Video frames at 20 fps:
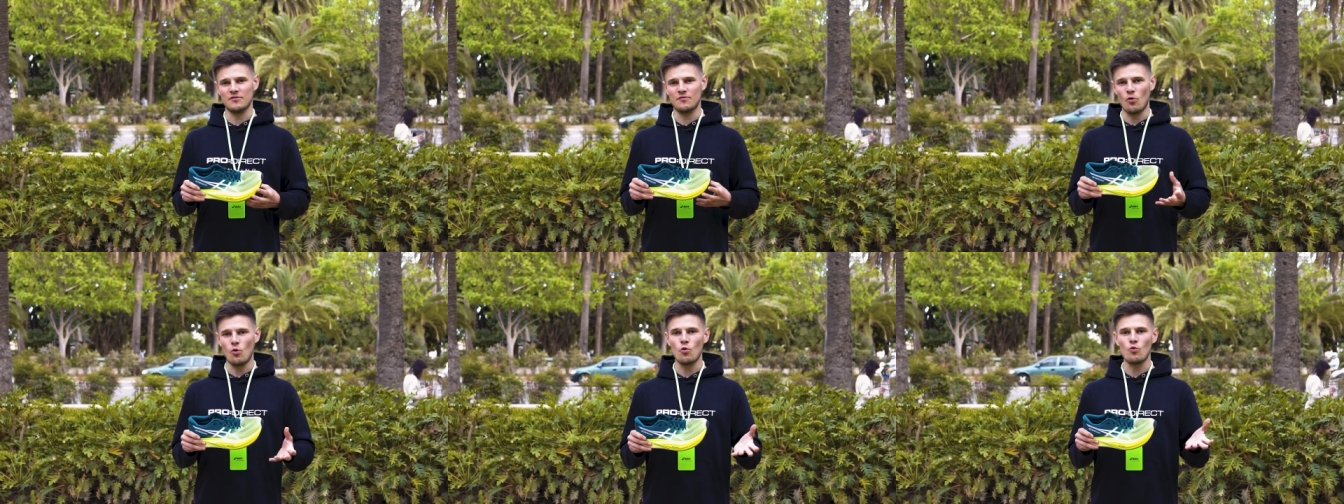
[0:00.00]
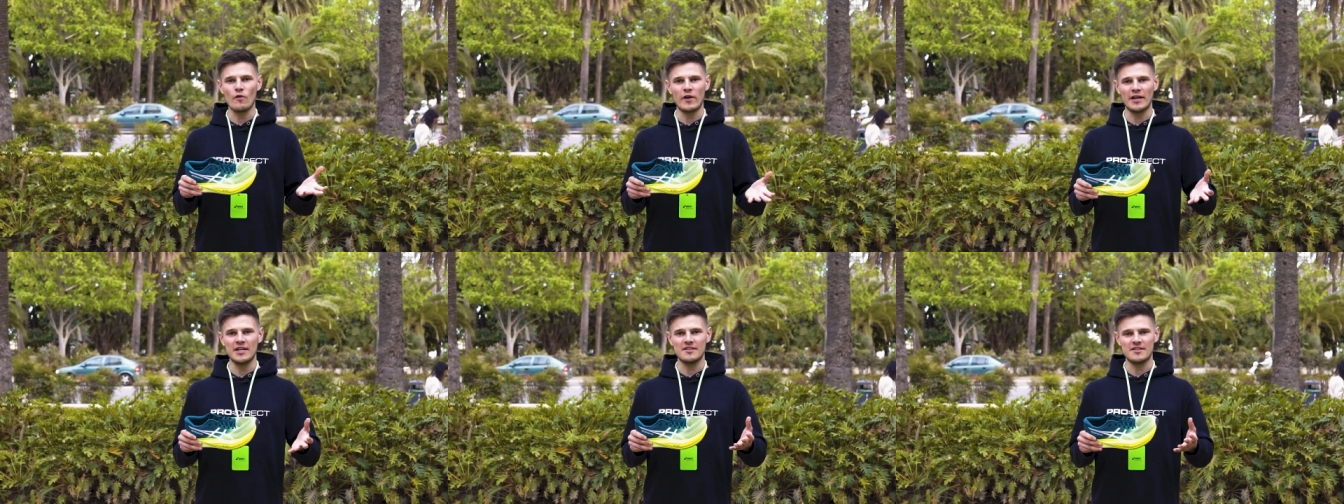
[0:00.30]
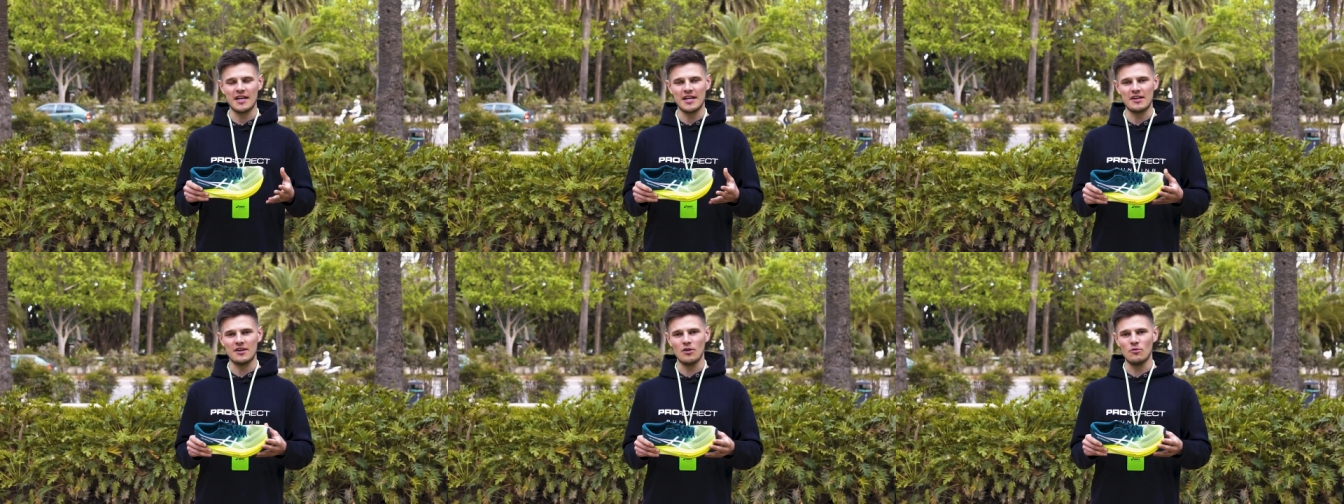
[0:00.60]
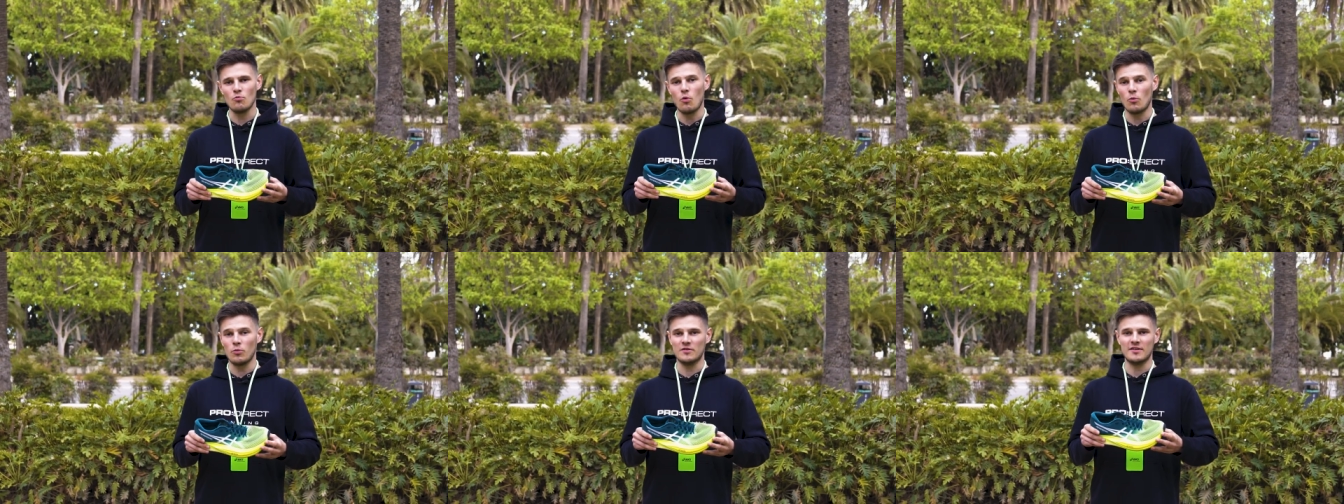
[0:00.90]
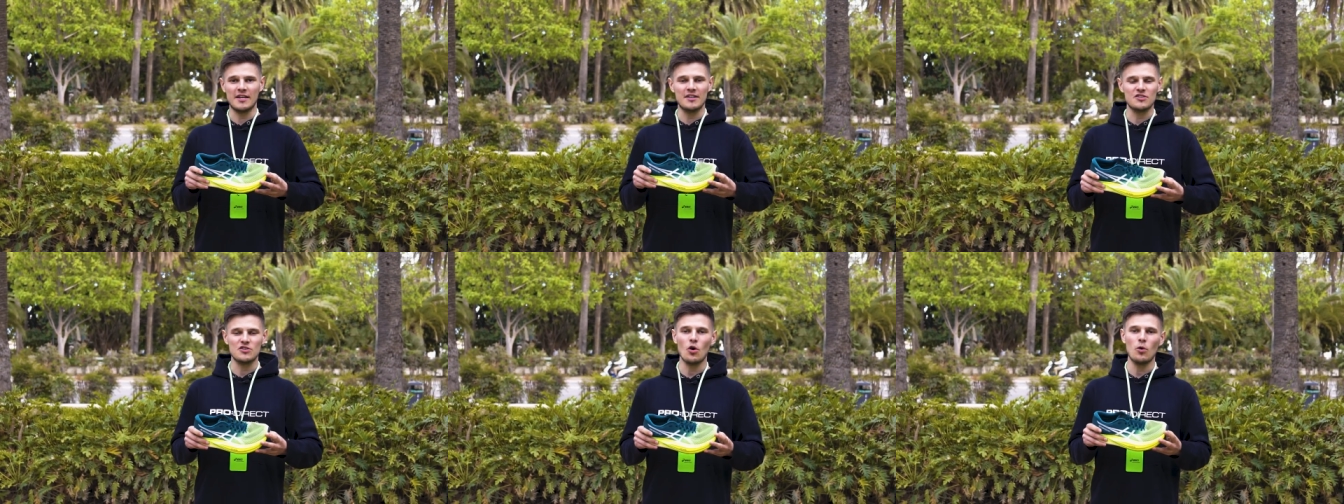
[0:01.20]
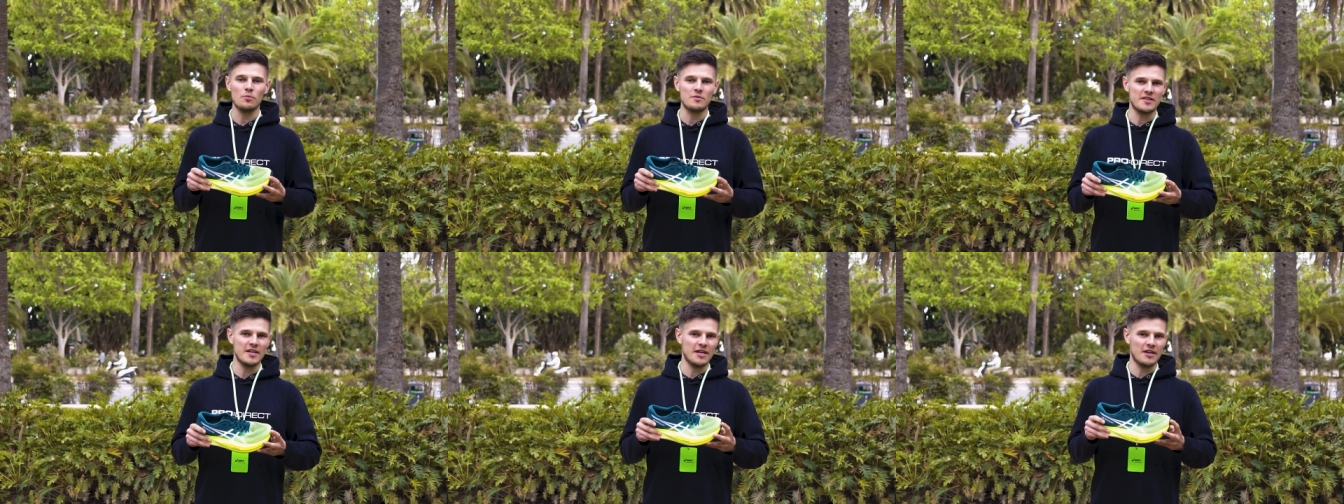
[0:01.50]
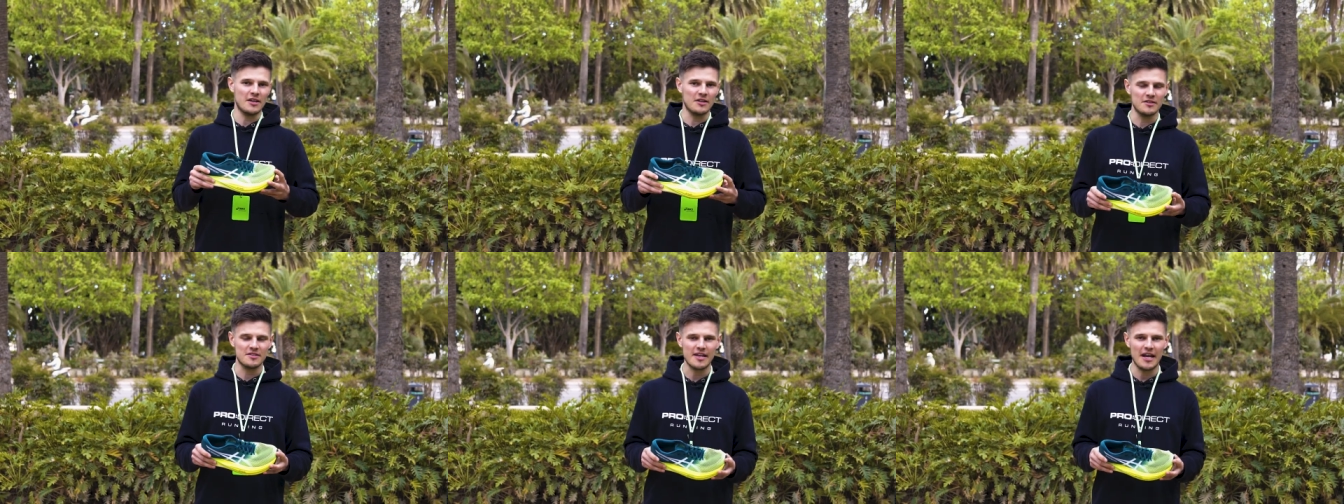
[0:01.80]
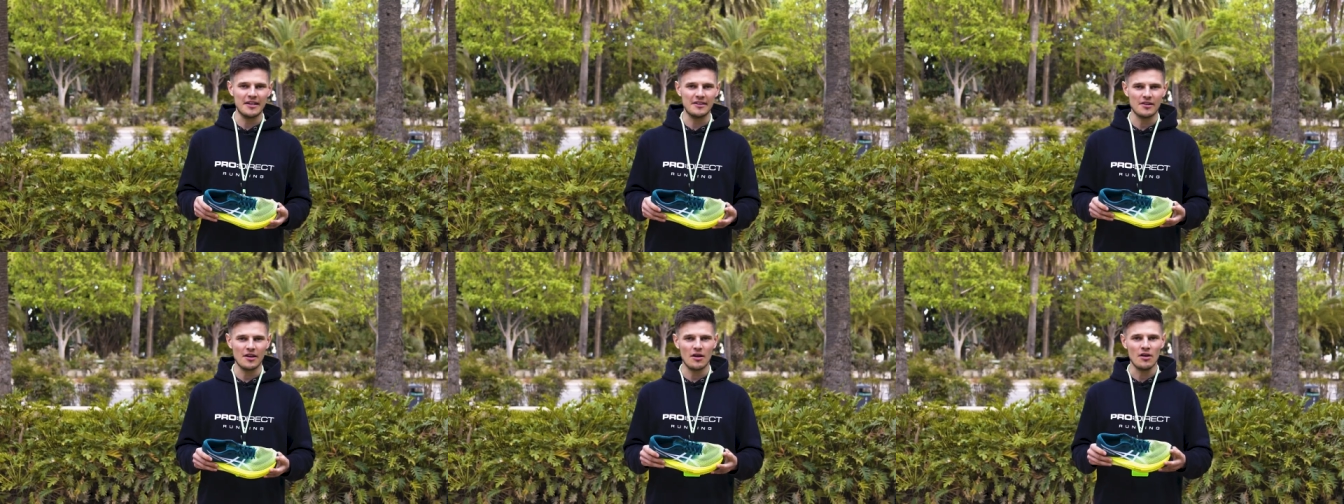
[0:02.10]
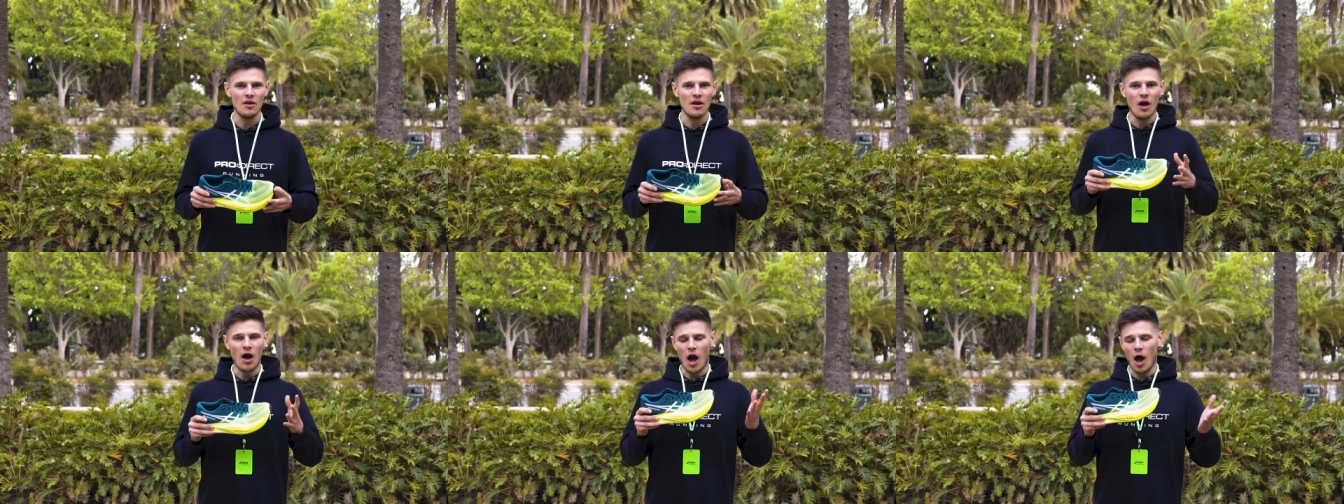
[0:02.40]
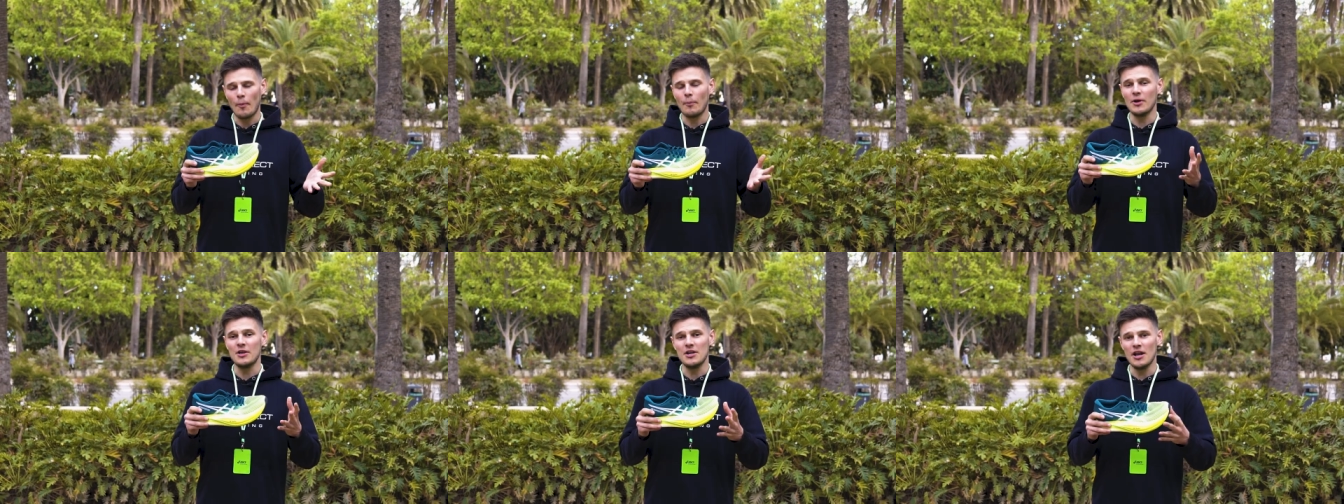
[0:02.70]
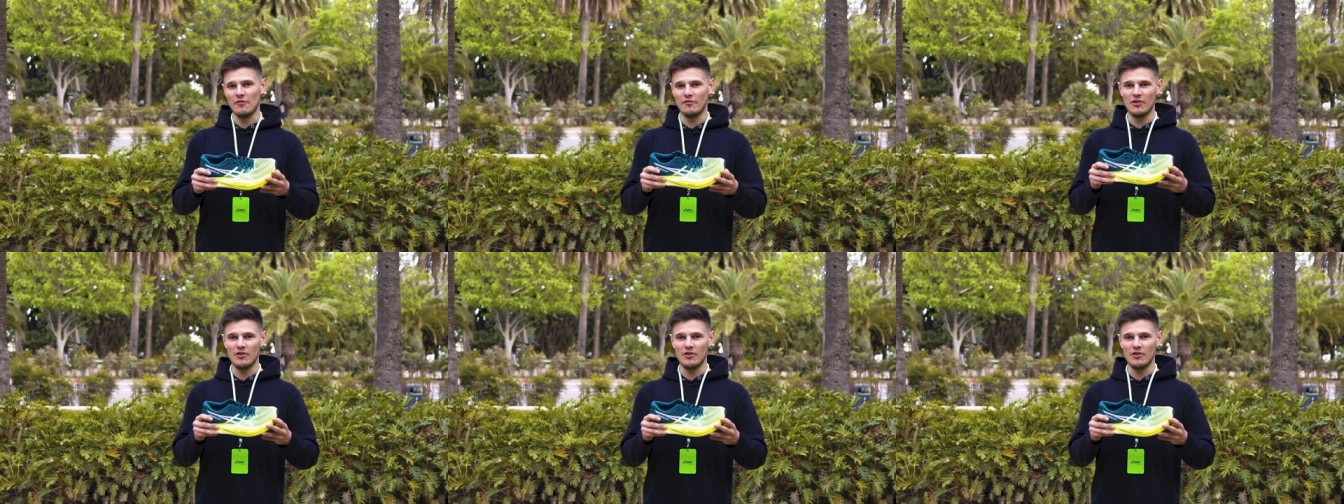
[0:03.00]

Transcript: already taken what was a top tier contender up another